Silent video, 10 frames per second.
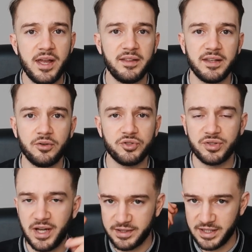They also
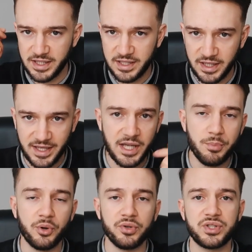had like
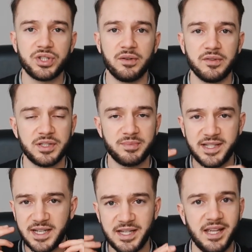earbuds, you know, to
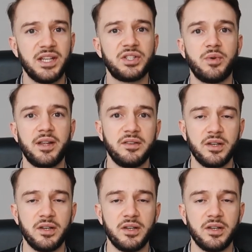protect your ears when,